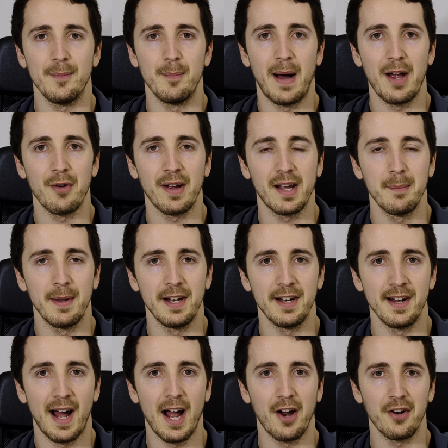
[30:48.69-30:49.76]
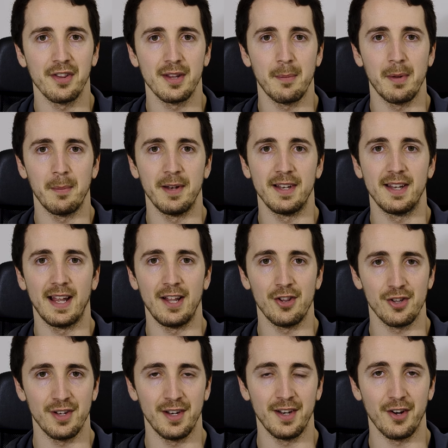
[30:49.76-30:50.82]
my recommended iron
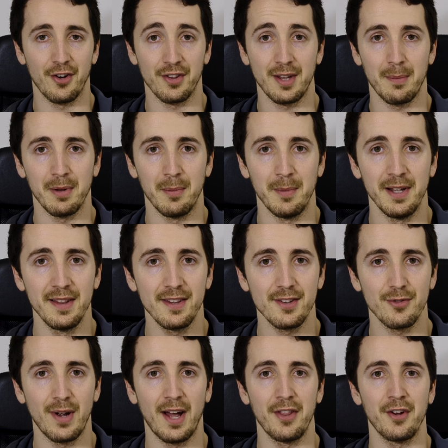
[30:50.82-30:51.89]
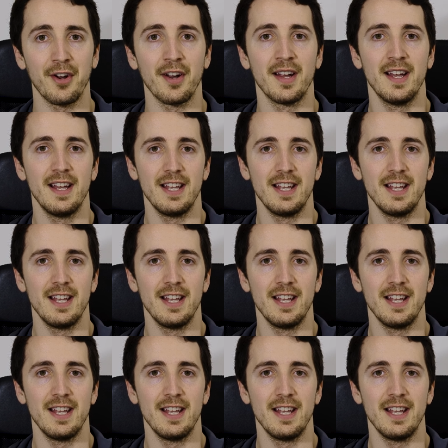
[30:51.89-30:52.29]
supplementation, or supplements rather,